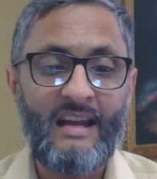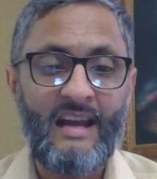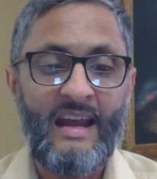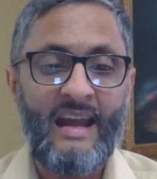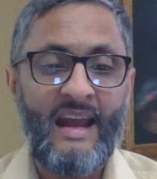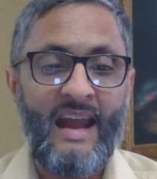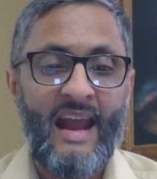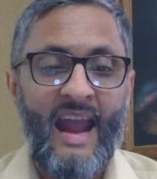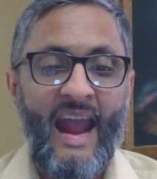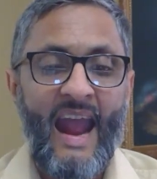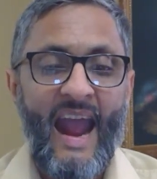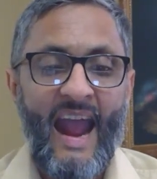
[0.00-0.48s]

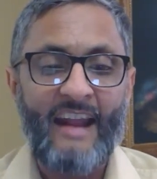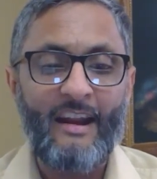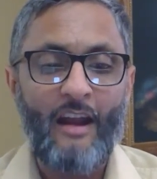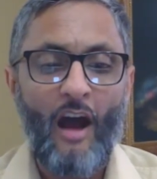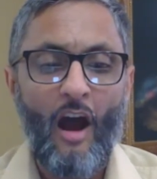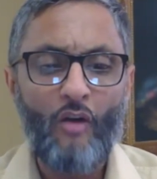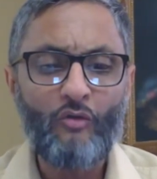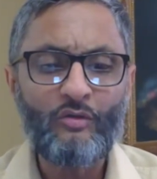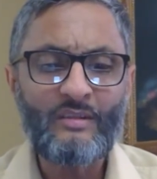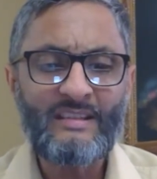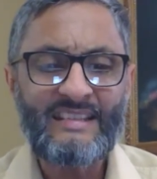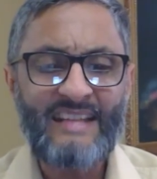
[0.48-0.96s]
And how
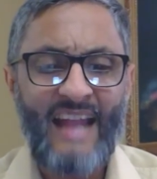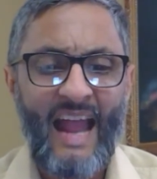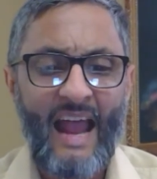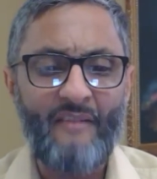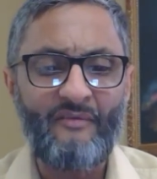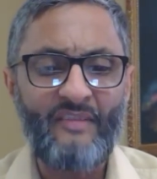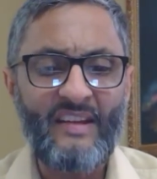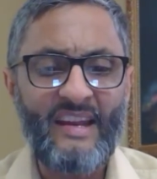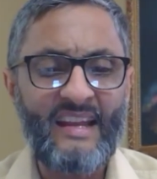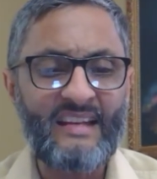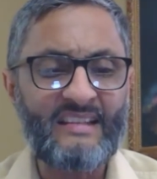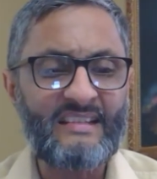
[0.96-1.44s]
savvy
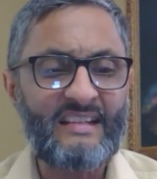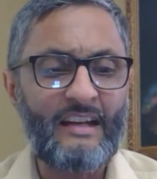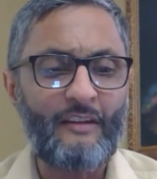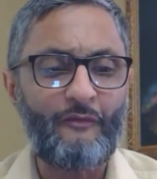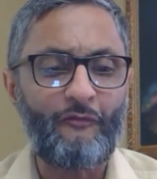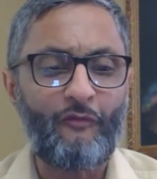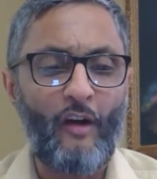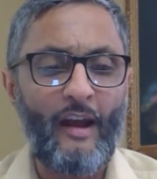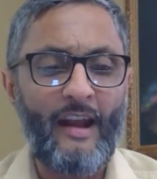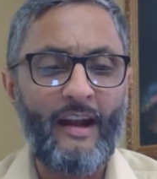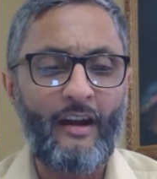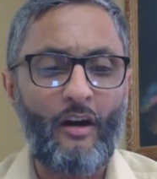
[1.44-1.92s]
is it for a
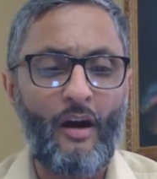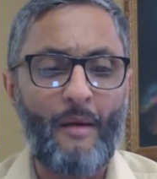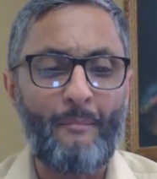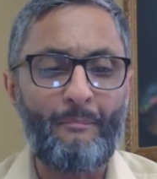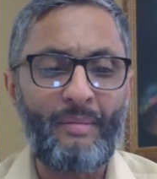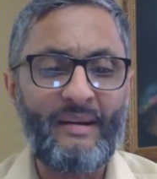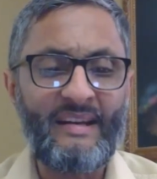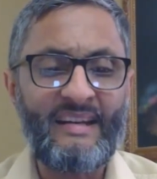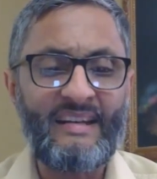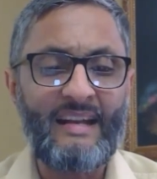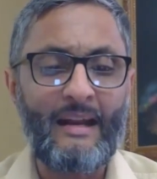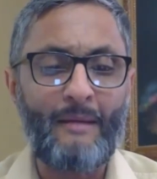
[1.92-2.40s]
company
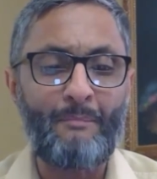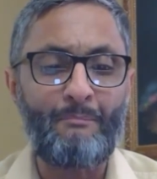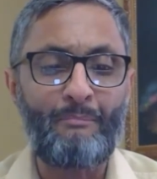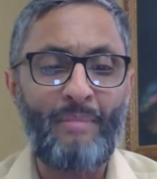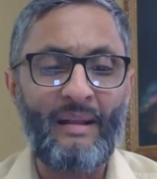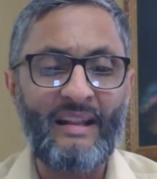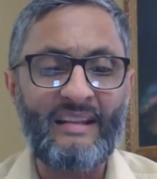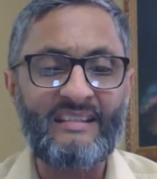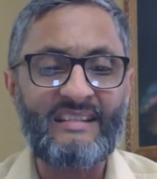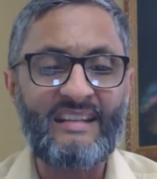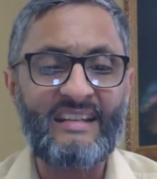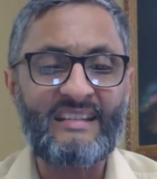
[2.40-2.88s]
that bills
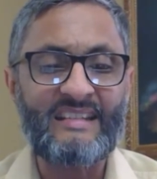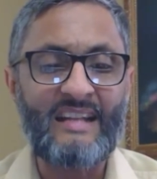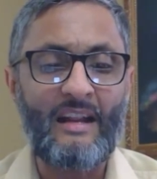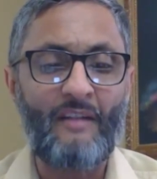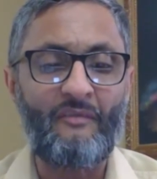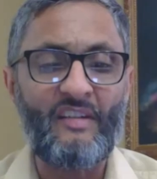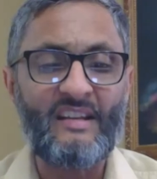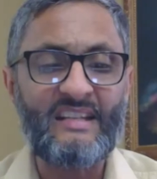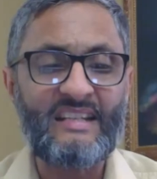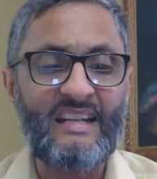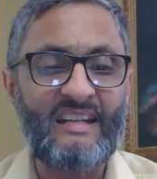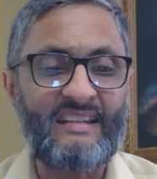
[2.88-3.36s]
itself as a
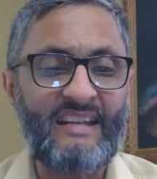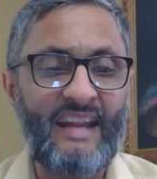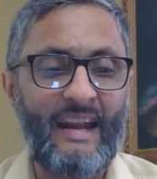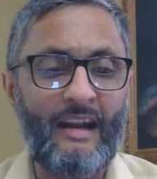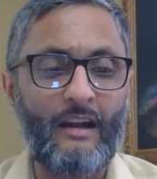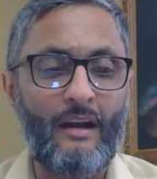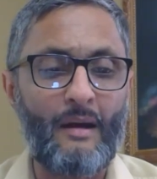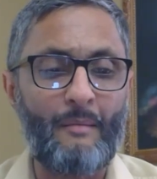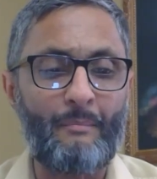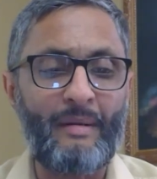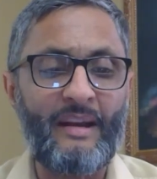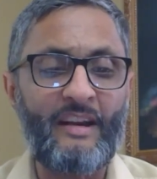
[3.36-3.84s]
tech
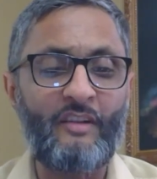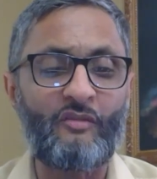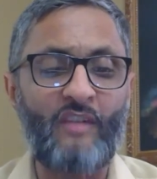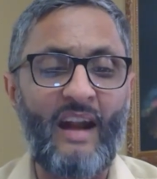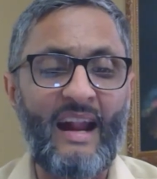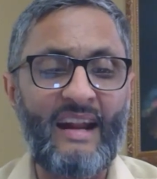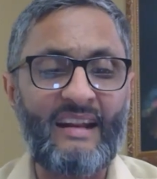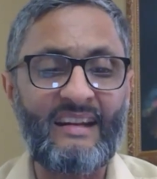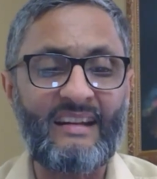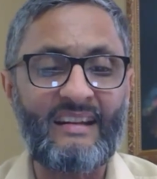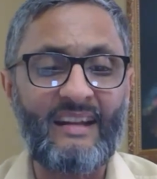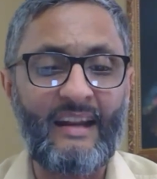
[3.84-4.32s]
company rather
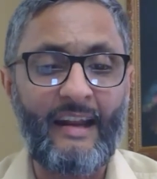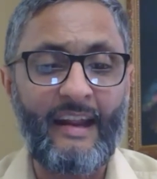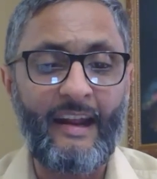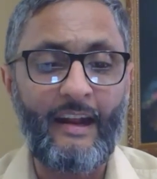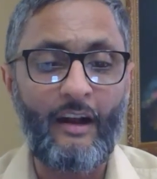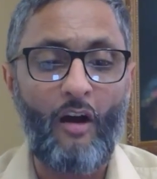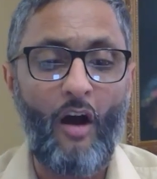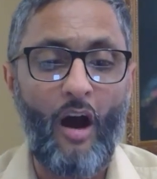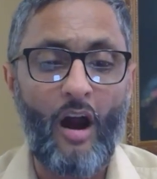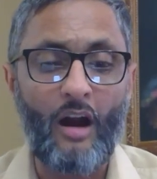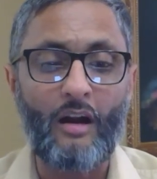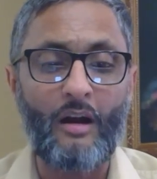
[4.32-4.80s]
than a car
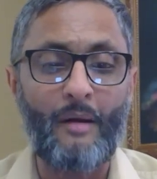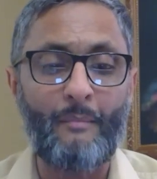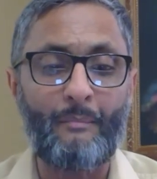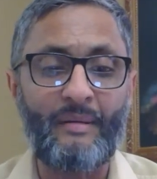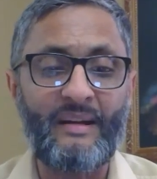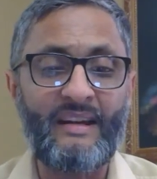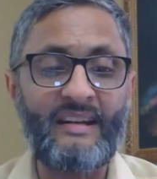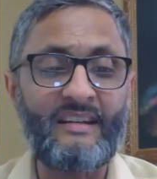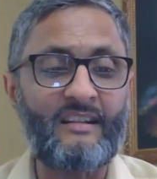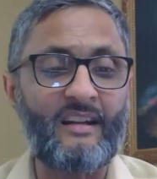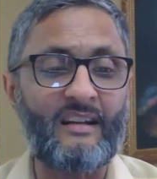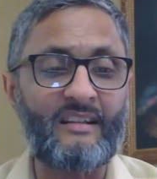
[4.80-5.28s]
company to
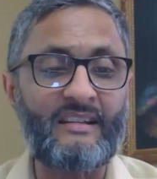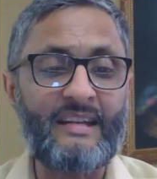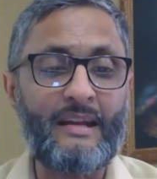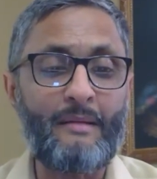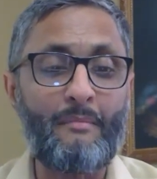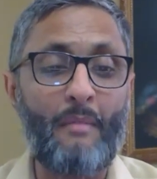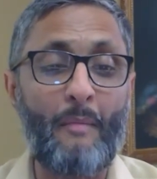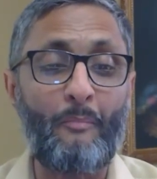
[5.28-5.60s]
team up with